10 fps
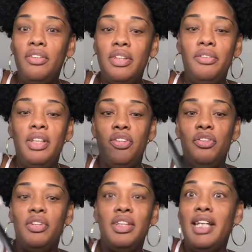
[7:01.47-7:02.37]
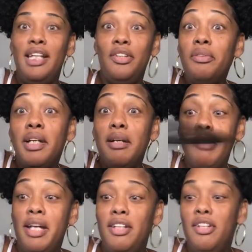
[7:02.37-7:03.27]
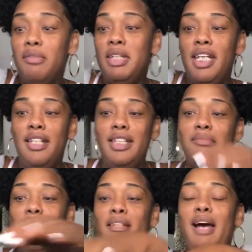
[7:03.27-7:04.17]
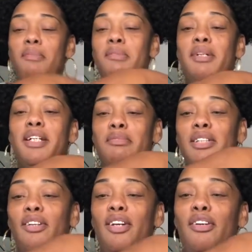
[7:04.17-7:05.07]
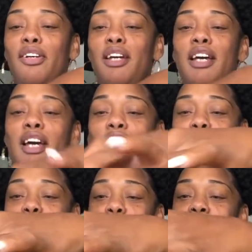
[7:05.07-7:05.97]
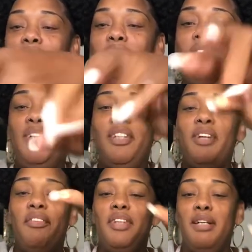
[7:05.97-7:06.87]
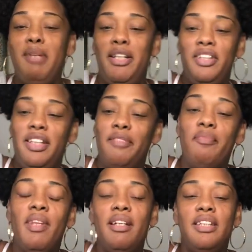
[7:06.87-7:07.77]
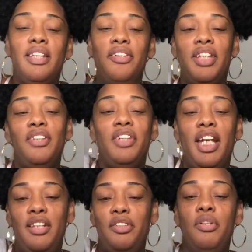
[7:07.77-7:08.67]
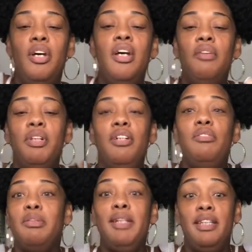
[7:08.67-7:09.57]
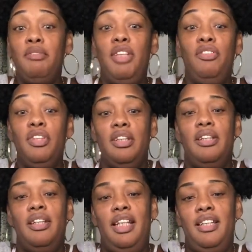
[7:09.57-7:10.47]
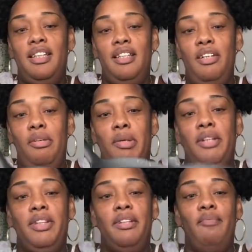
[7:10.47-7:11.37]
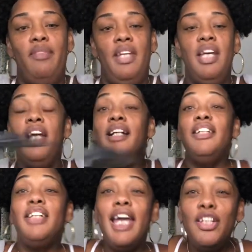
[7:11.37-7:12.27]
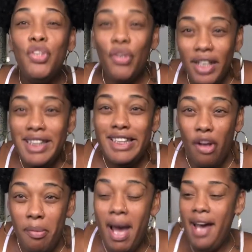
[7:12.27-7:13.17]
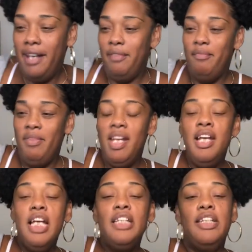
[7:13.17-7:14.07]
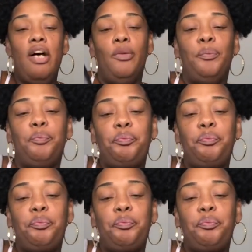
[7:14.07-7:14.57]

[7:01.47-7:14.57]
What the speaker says: used to that you just can't do with everybody, you know what I'm saying? This man, I've been with my husband so long, you know what I'm saying? We knew everything about each other. Certain things you can't do, especially when you're just getting to know a person, because you can't trust nobody. So,